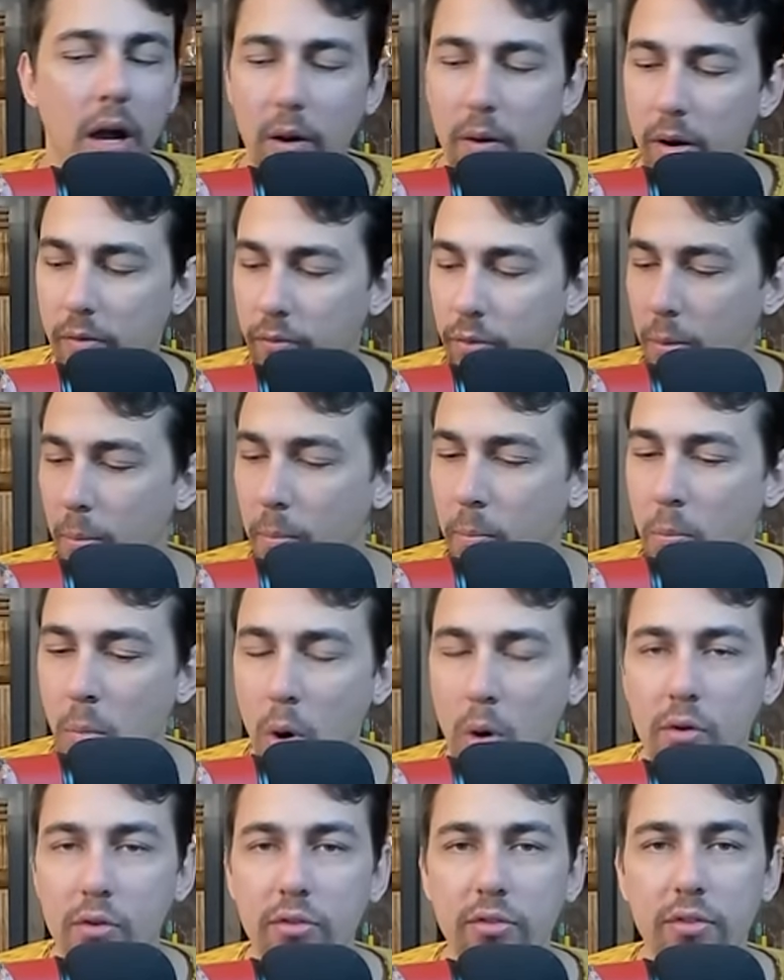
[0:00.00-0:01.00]
However,
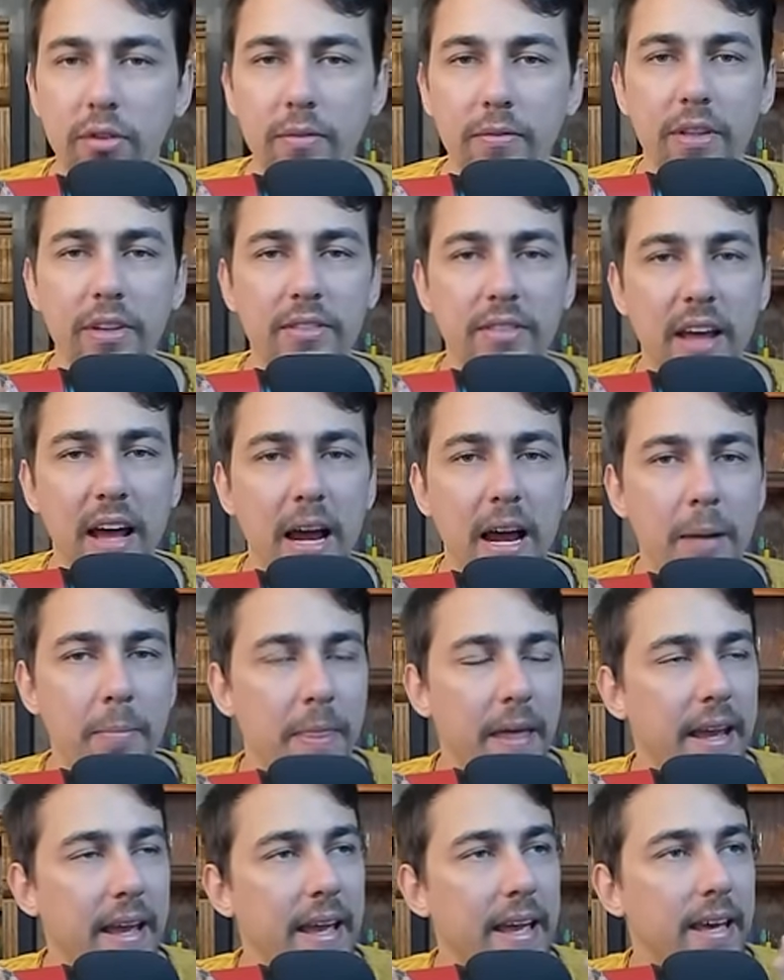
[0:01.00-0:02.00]
most of the time
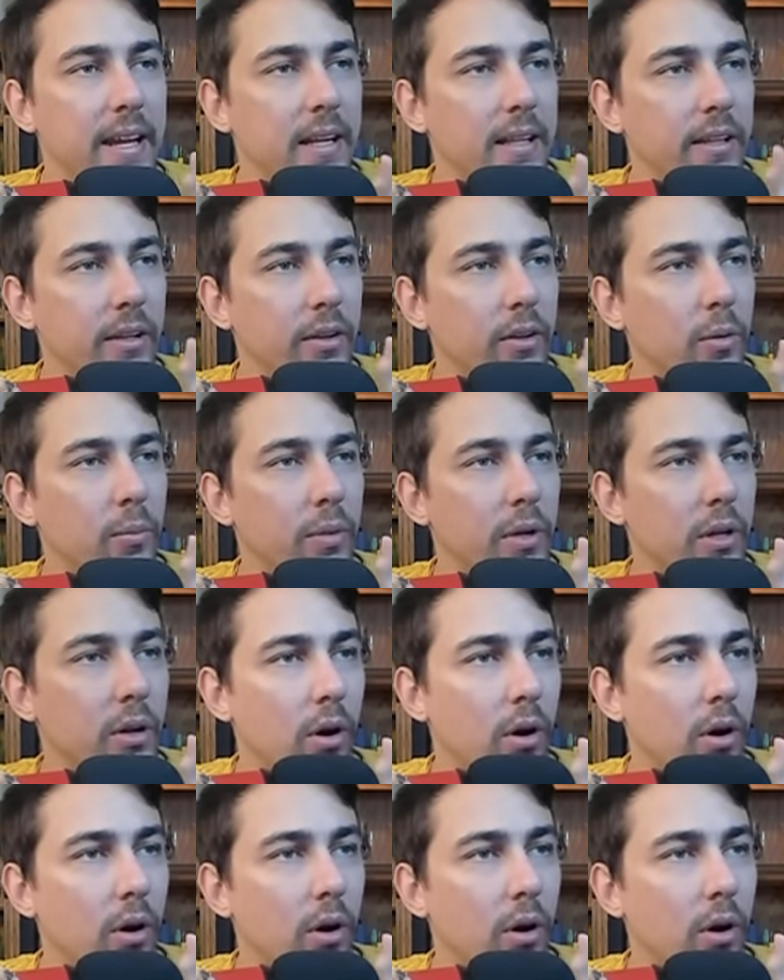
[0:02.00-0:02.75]
they hit a little bit